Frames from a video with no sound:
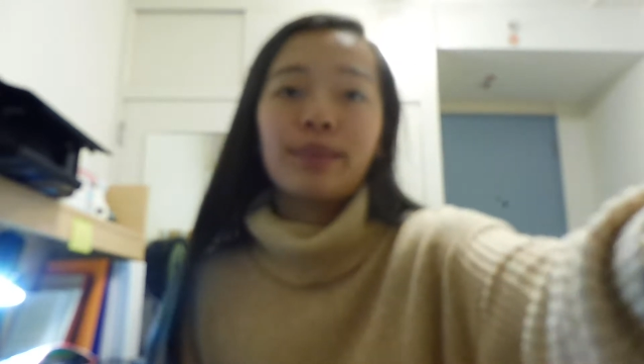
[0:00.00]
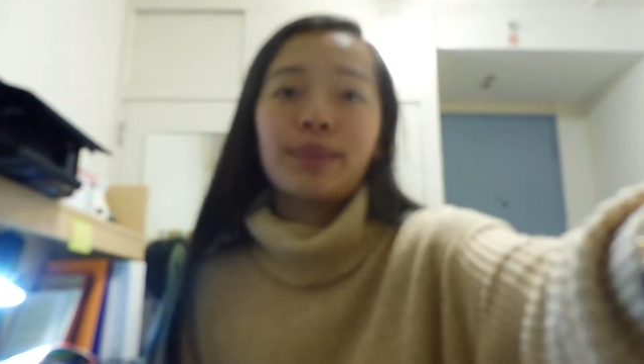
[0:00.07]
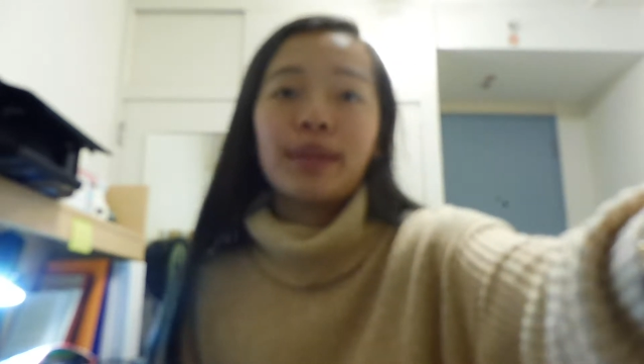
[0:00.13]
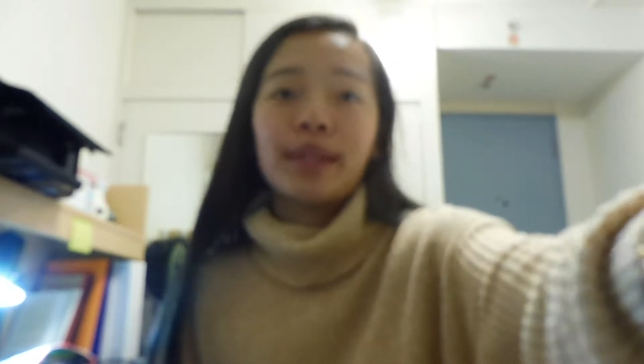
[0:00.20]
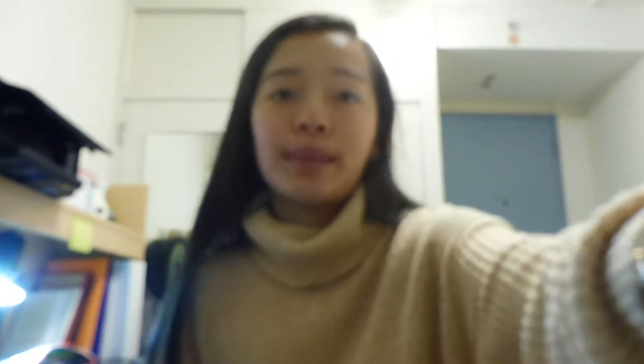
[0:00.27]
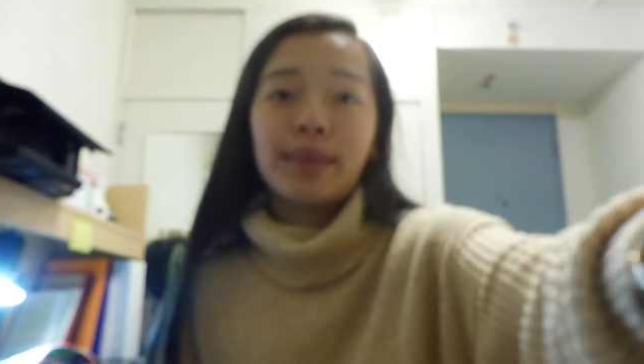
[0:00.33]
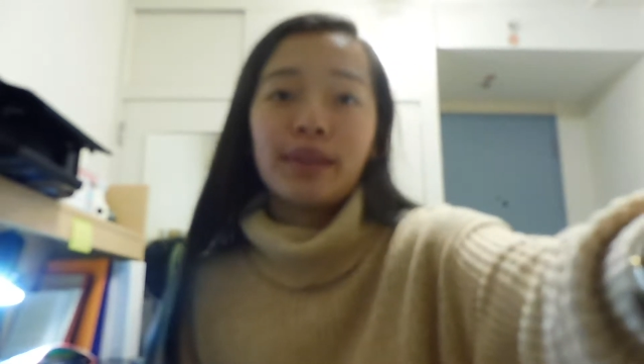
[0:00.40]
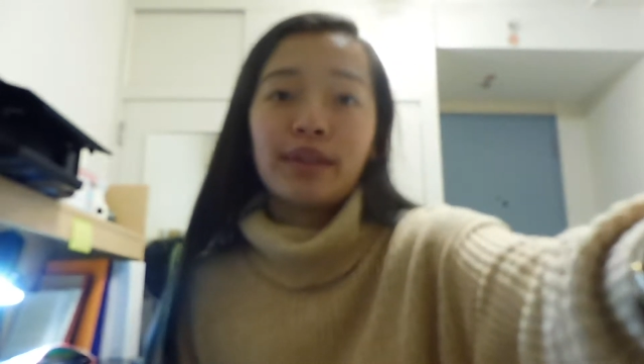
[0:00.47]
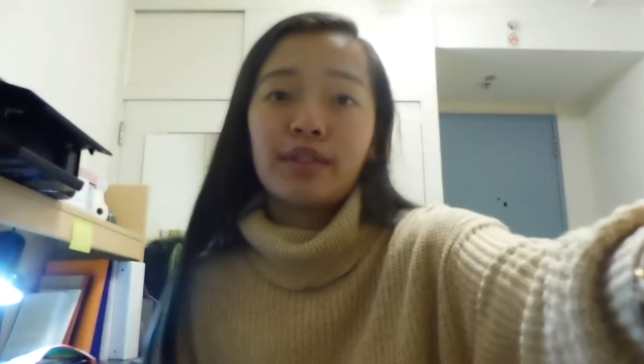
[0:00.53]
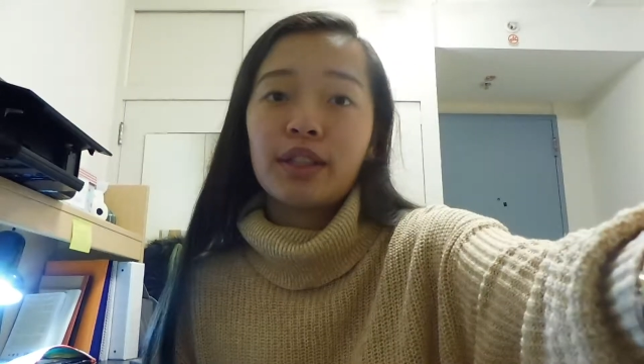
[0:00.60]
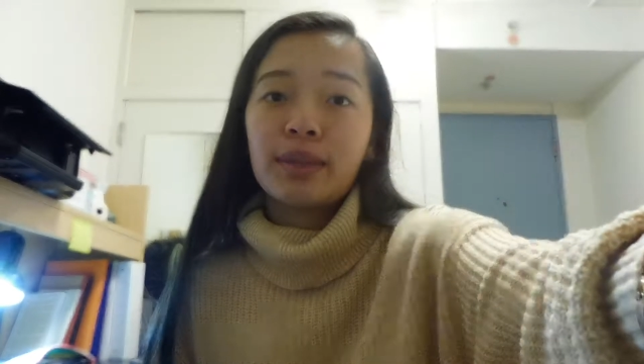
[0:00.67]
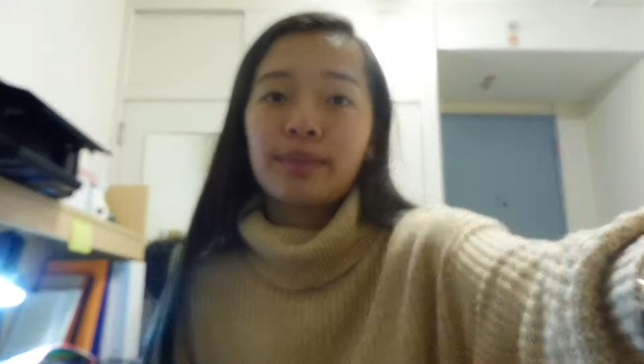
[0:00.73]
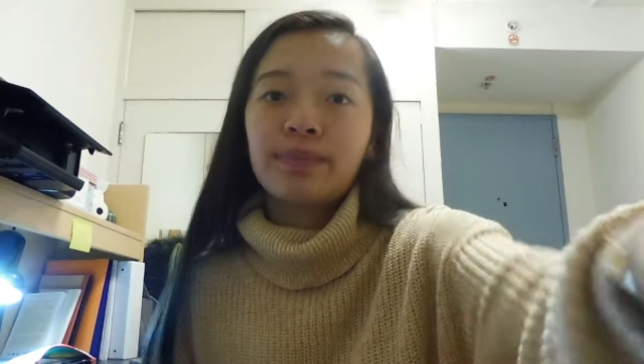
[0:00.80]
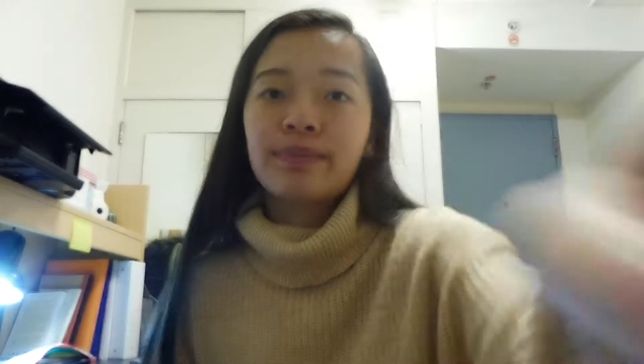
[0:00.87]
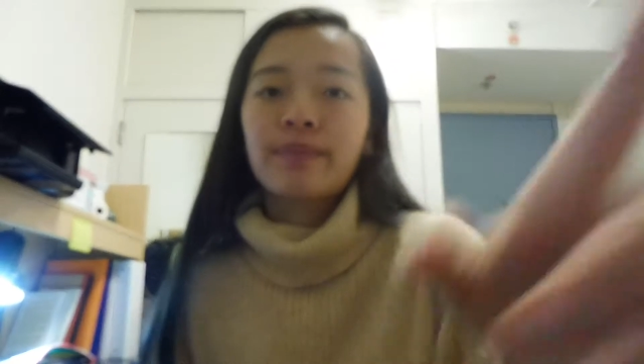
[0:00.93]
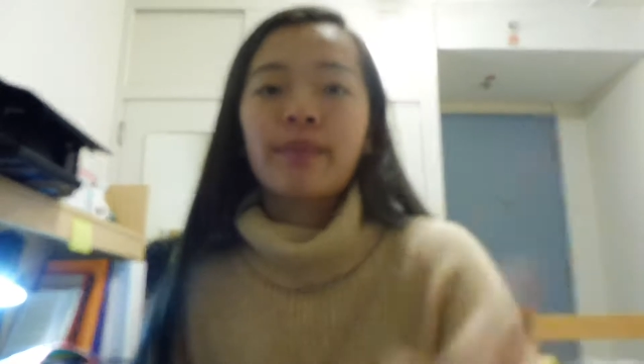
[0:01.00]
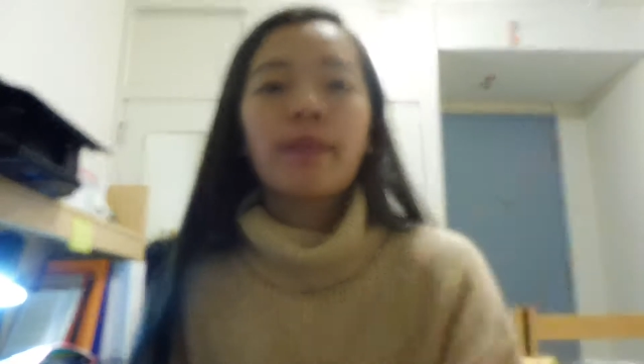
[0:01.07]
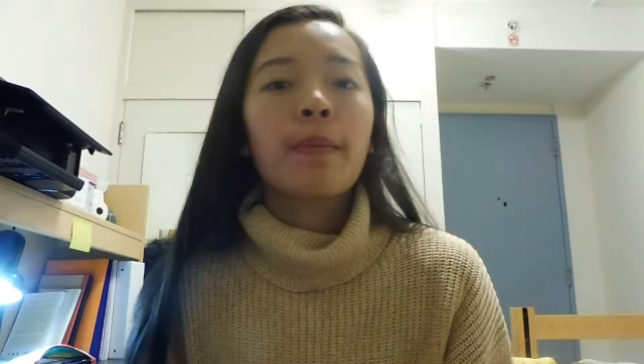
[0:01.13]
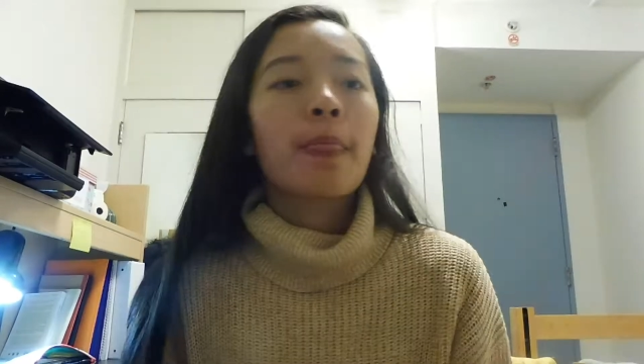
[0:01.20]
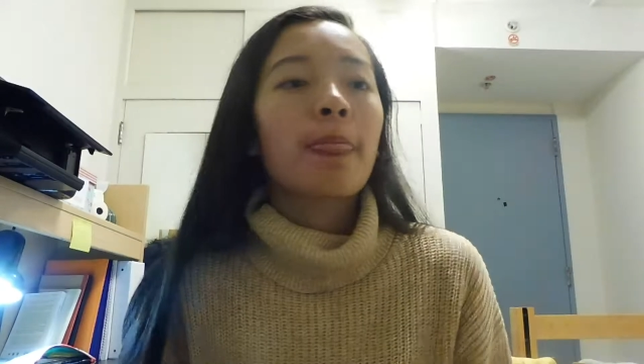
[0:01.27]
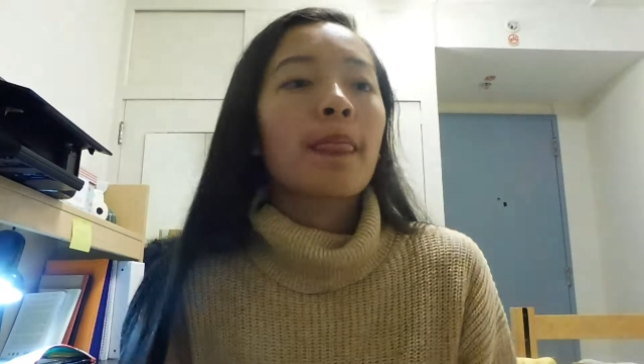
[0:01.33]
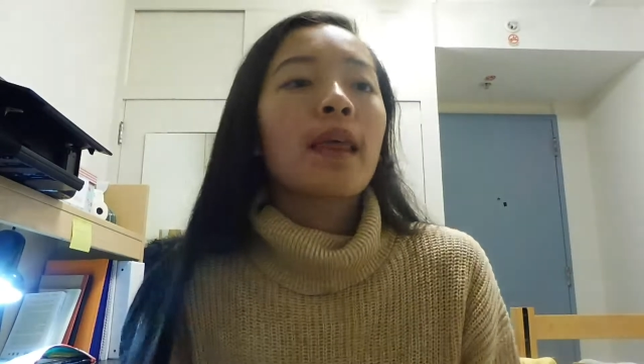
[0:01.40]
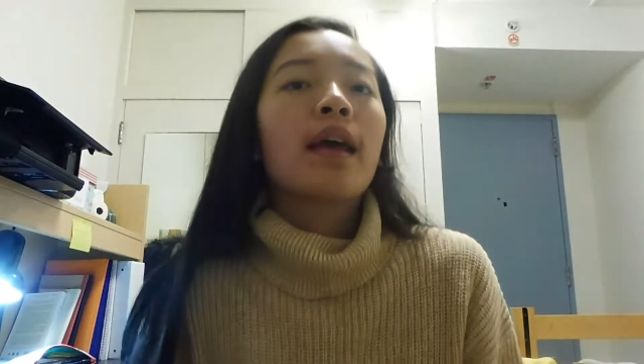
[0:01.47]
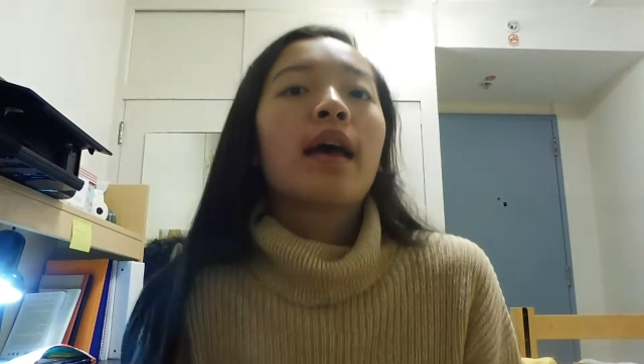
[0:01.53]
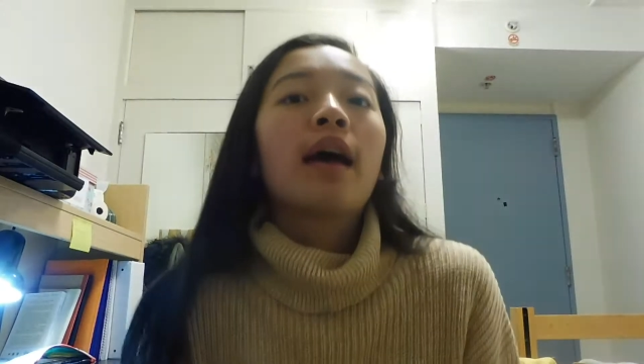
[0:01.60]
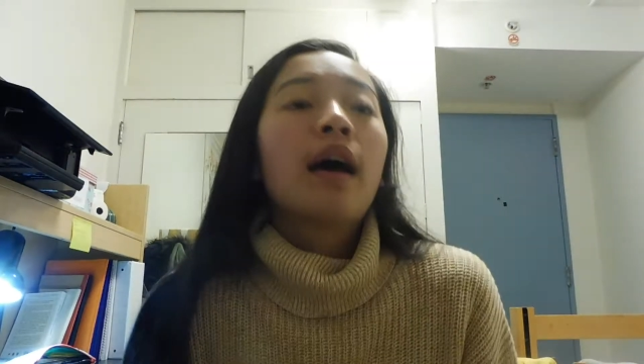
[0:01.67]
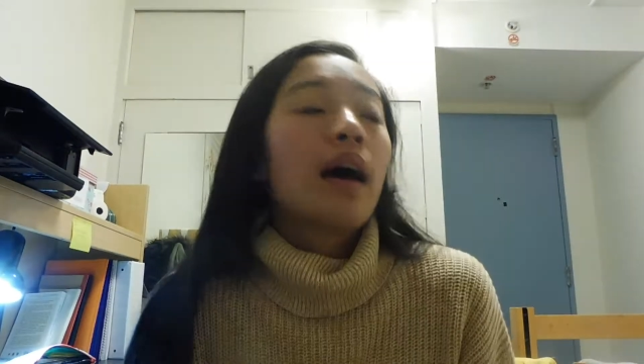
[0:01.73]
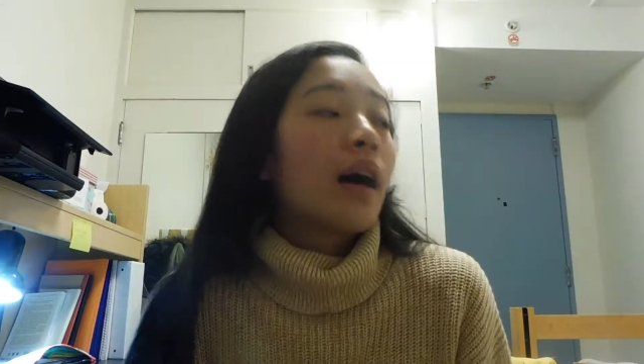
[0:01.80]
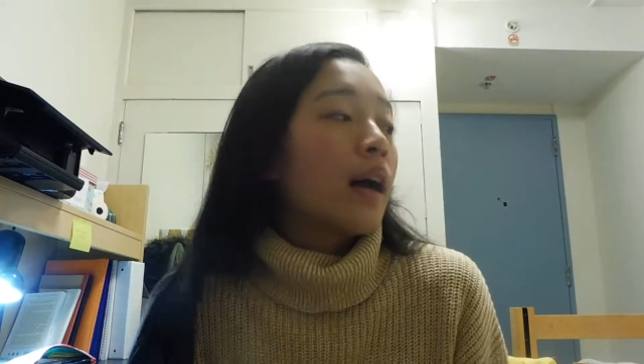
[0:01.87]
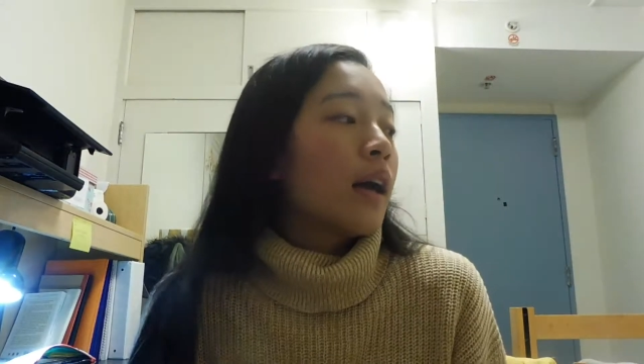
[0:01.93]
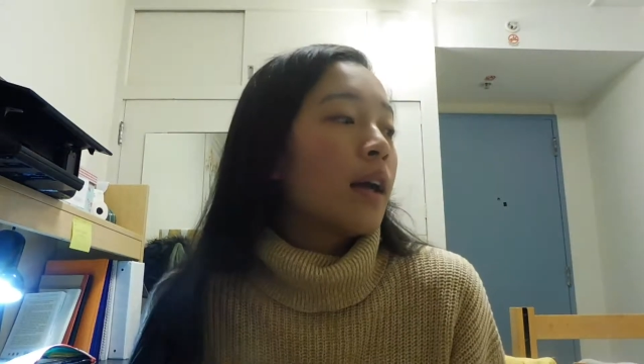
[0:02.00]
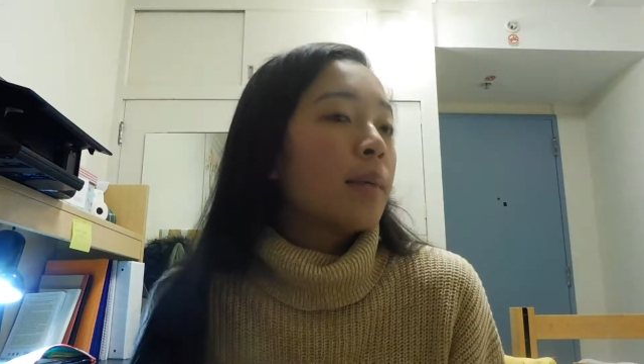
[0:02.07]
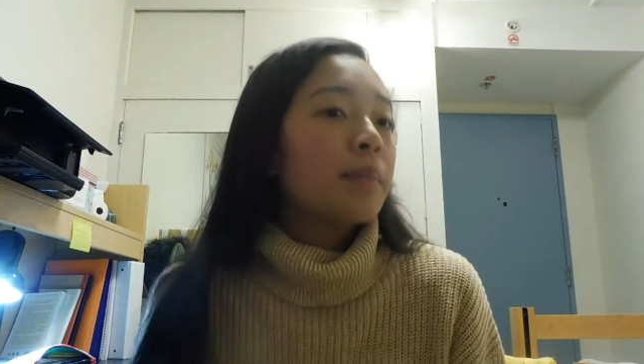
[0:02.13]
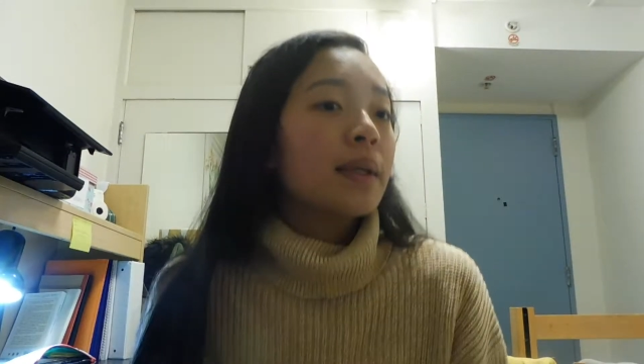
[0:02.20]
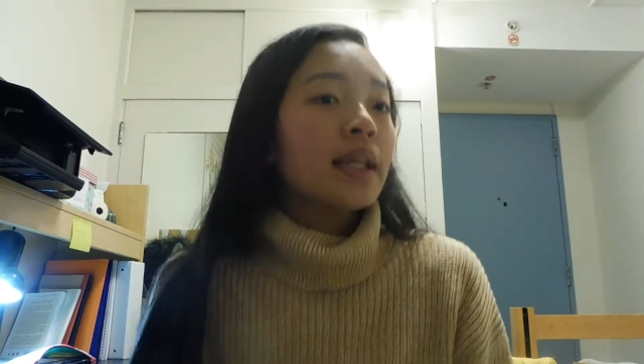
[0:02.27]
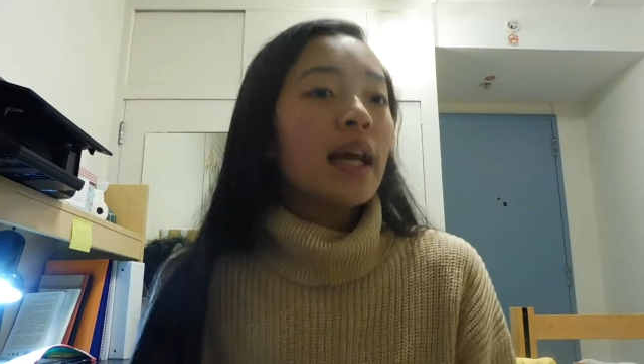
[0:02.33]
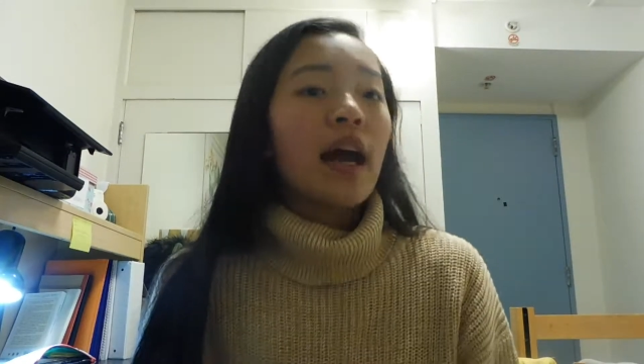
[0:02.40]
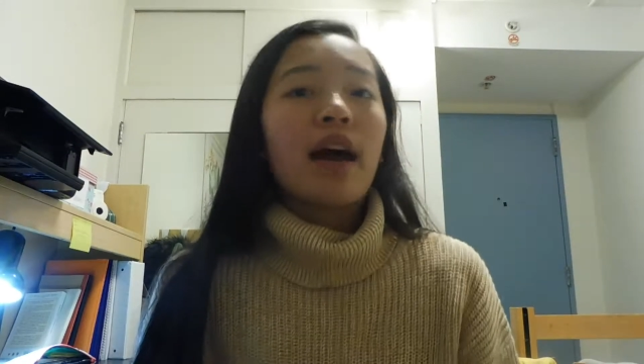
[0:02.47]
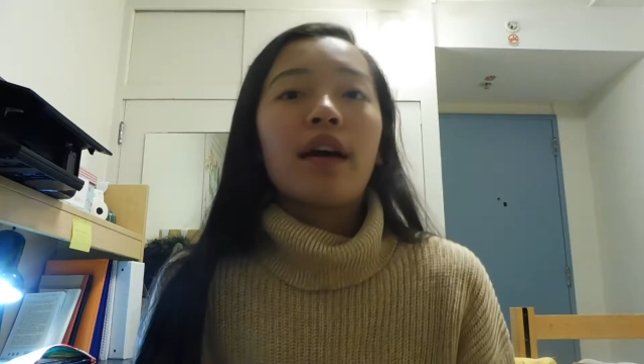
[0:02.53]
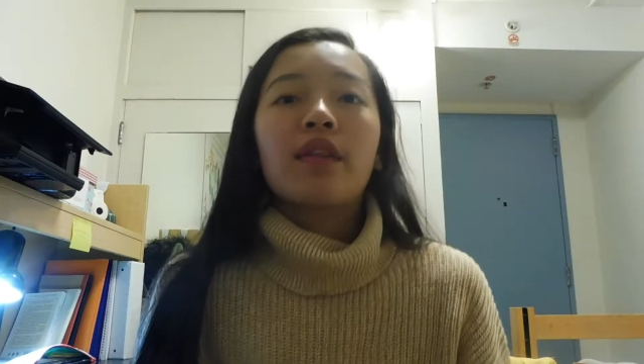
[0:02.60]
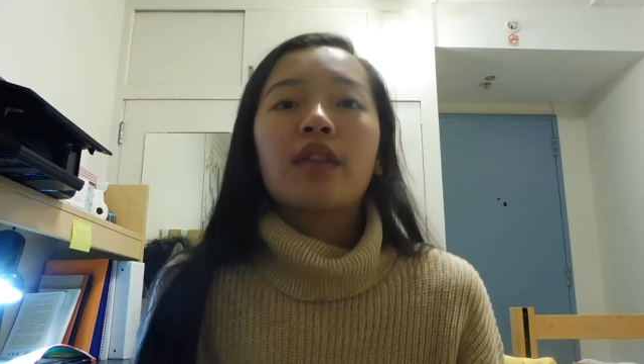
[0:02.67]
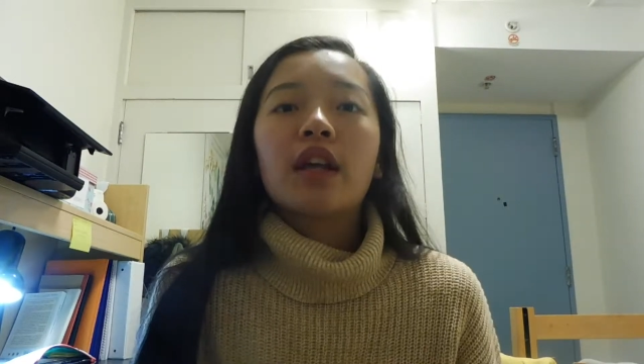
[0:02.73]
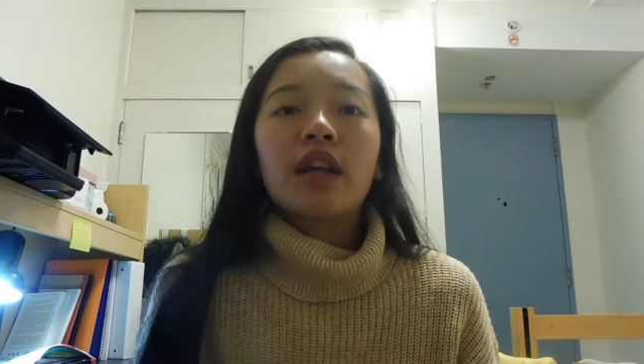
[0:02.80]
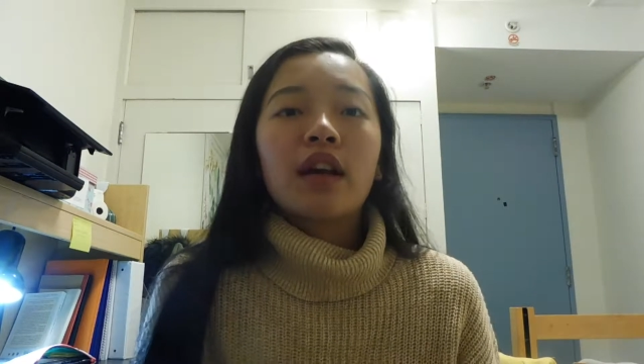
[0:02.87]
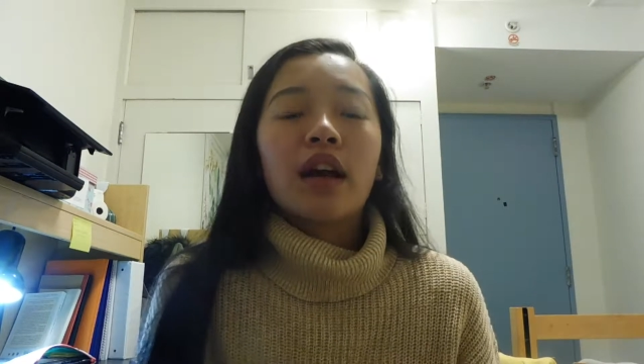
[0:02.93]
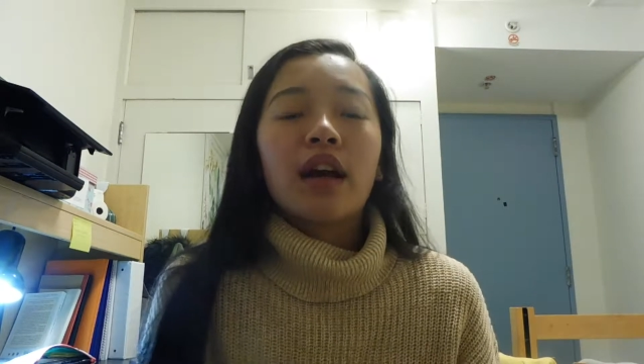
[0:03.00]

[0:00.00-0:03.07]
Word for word: but whatever. Um, but yeah, and then